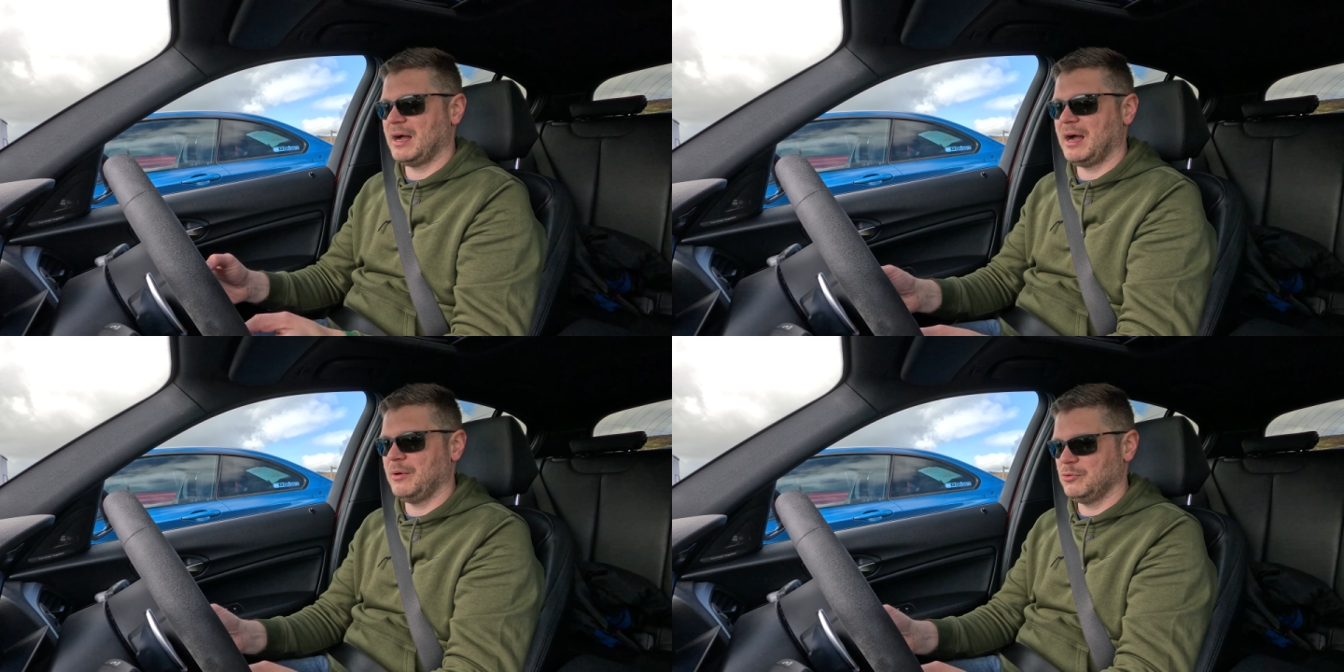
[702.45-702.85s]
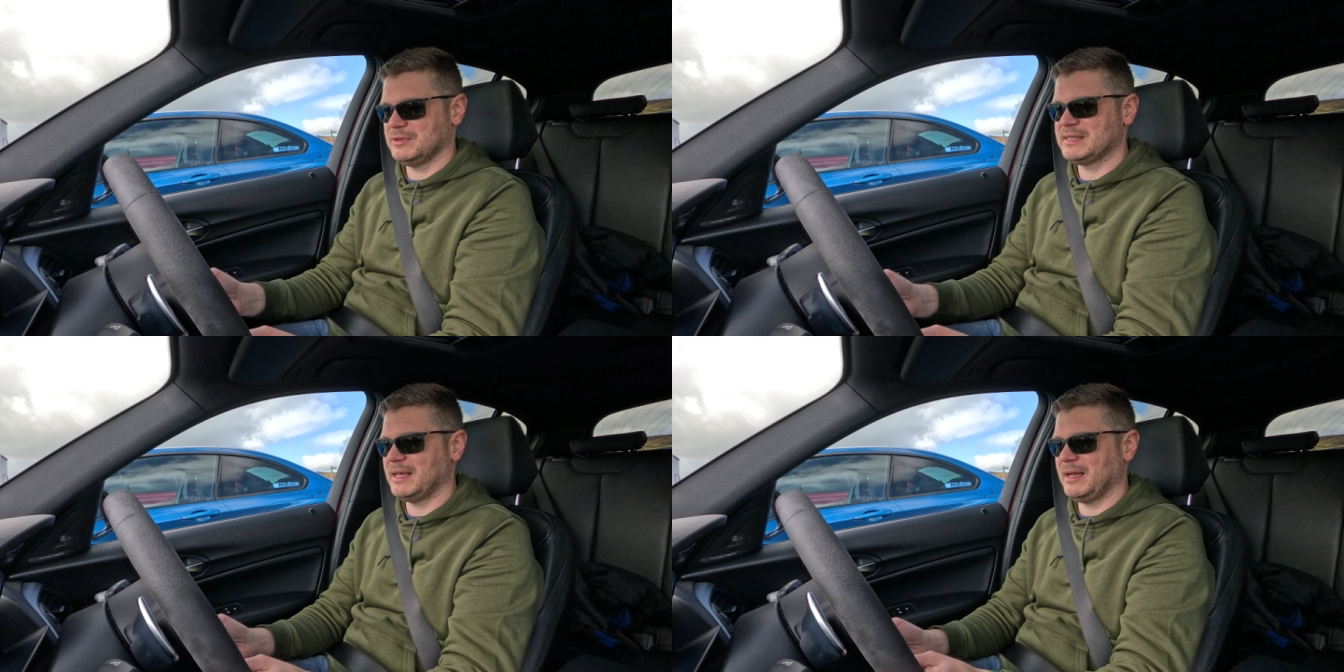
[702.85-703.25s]
I
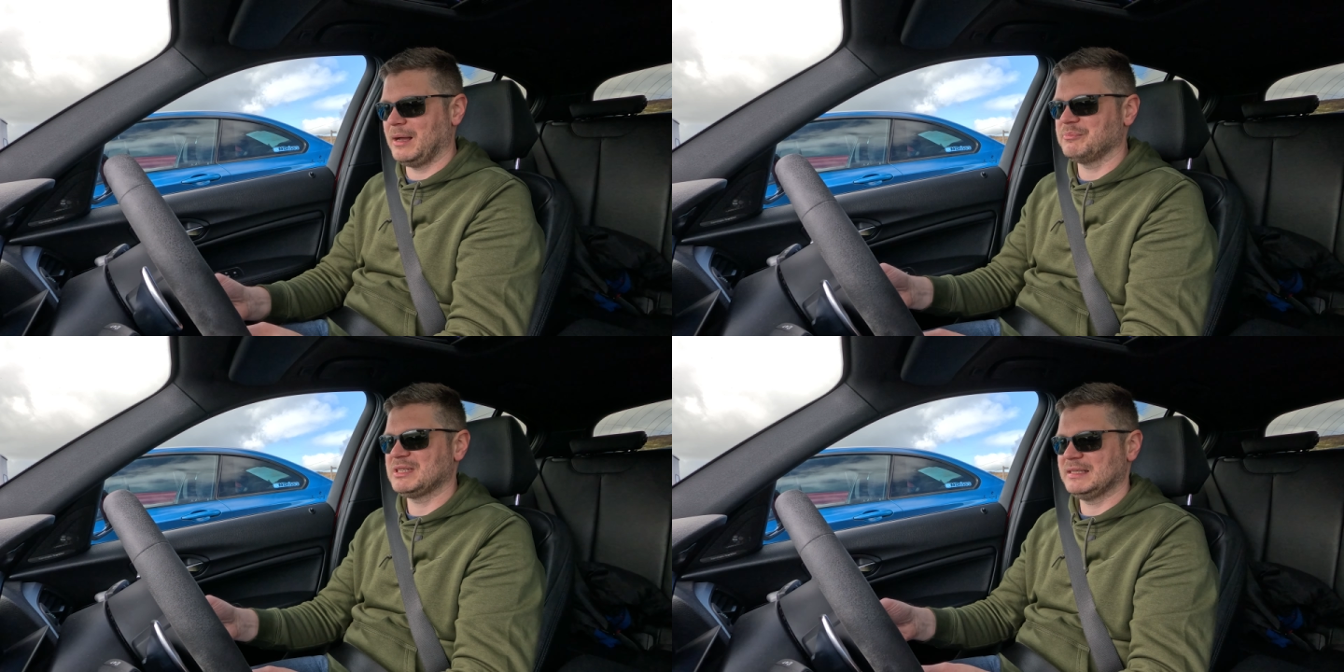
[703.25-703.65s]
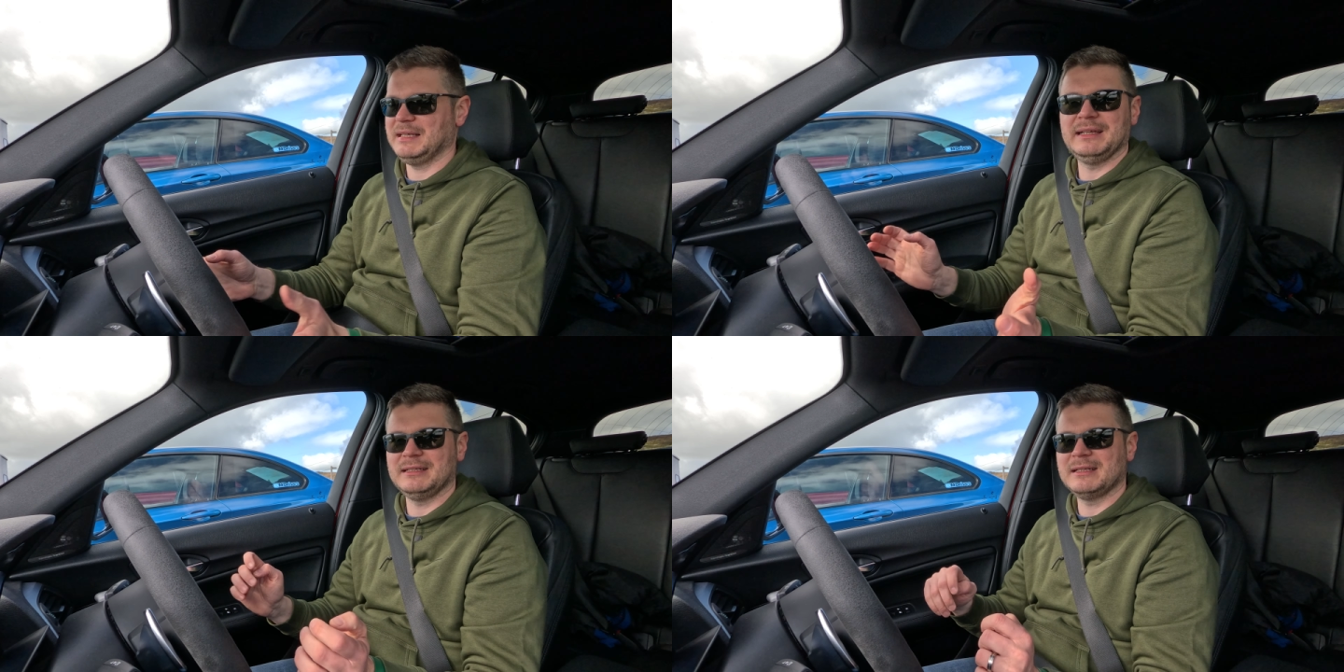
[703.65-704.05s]
would say I'm
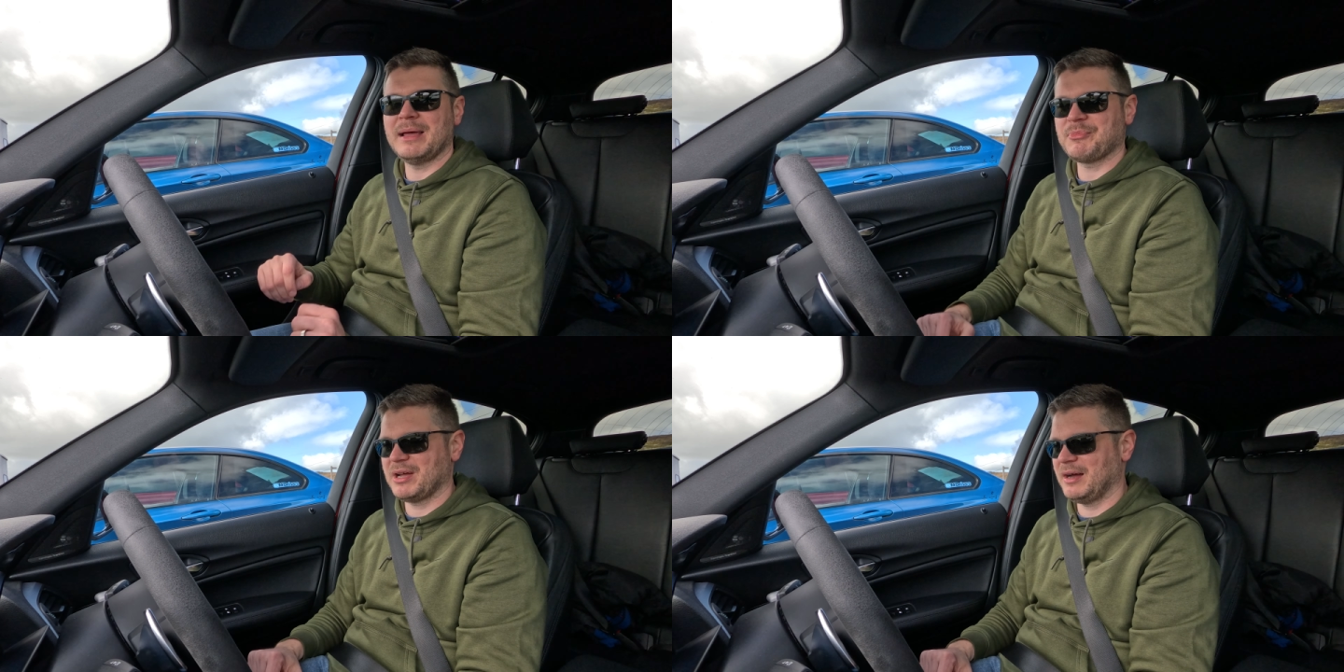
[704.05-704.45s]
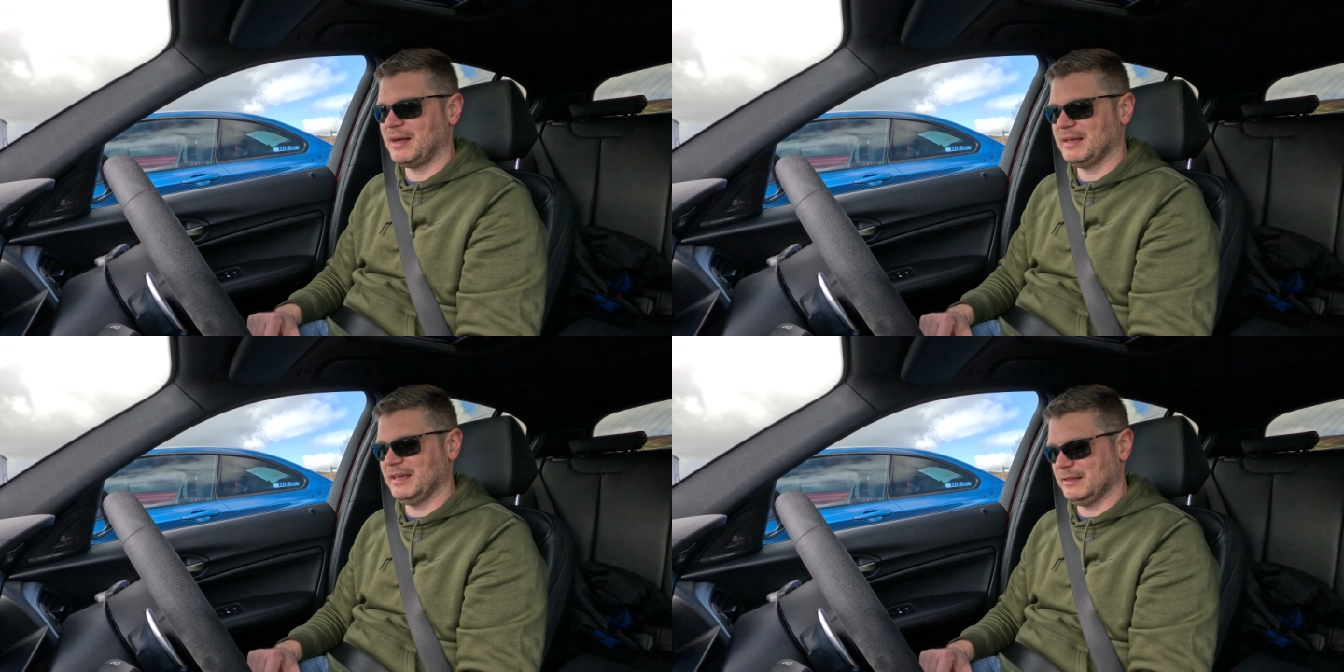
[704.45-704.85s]
still in an M
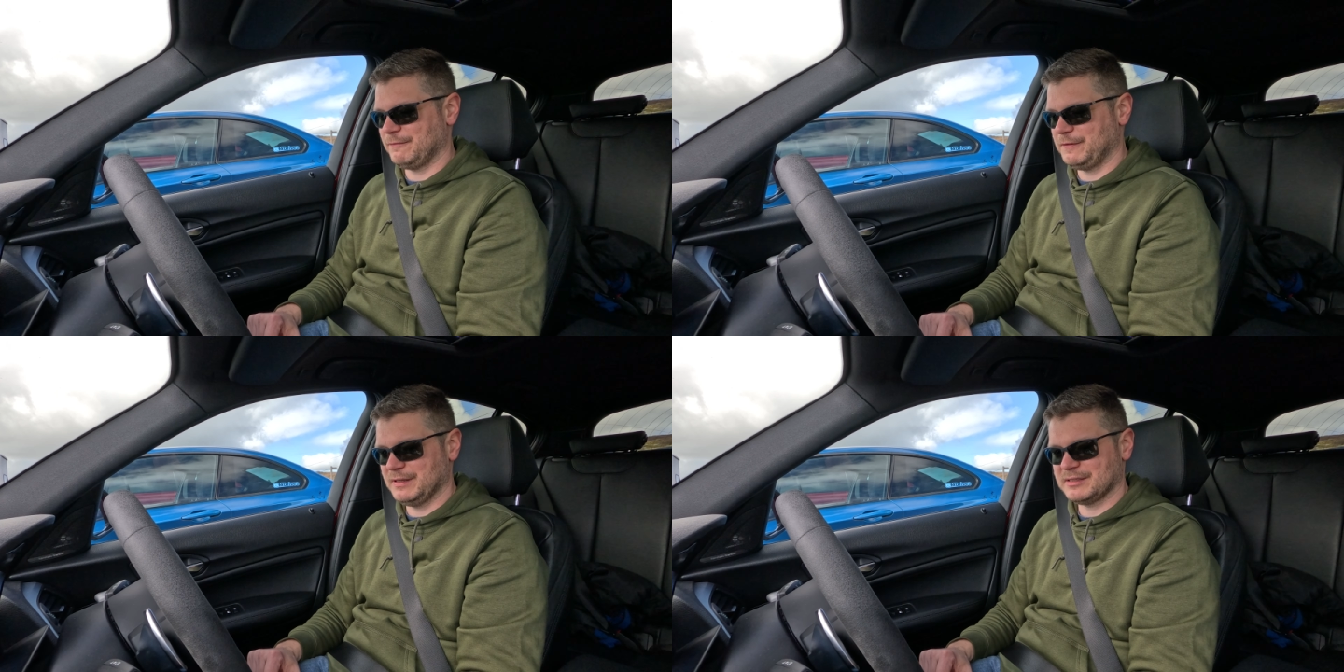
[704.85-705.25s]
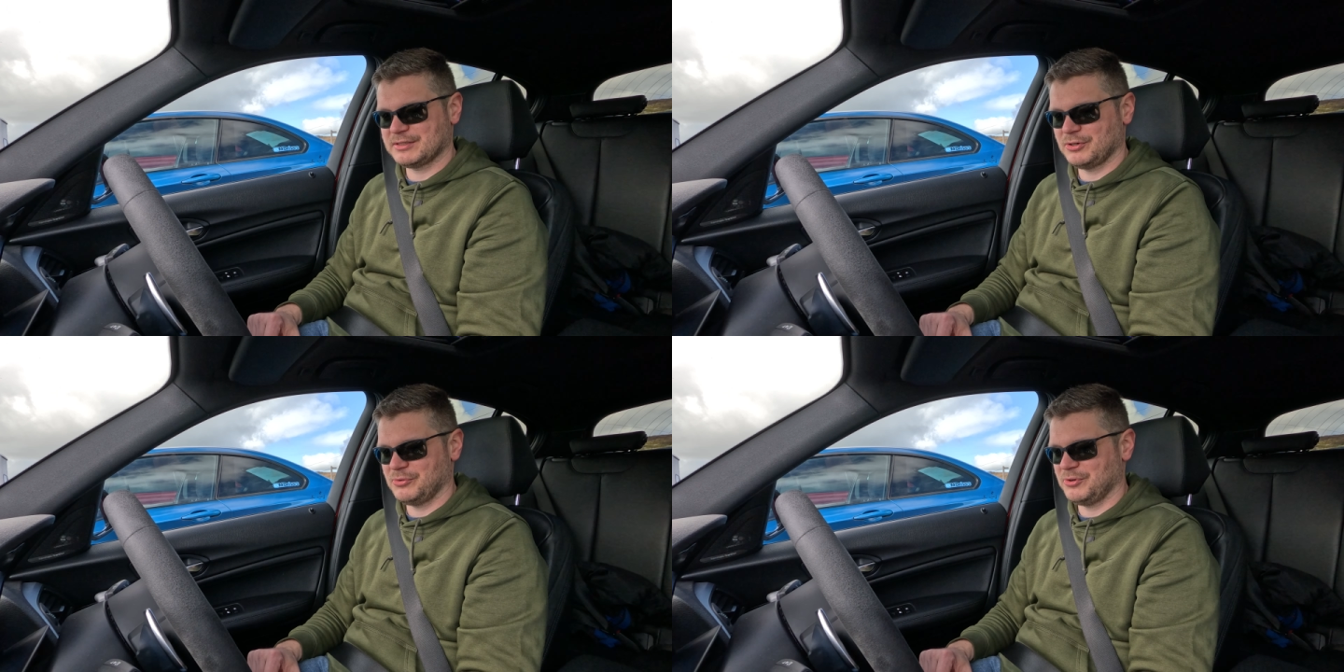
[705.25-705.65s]
car. It feels
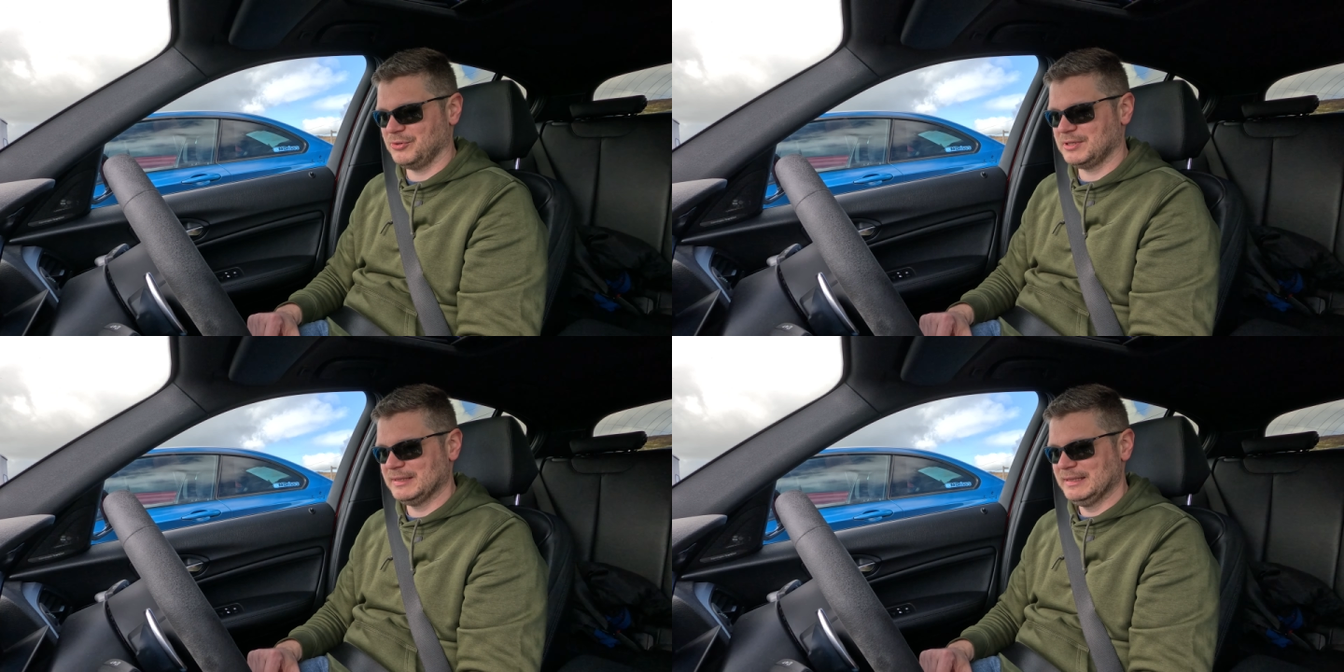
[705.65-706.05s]
so good.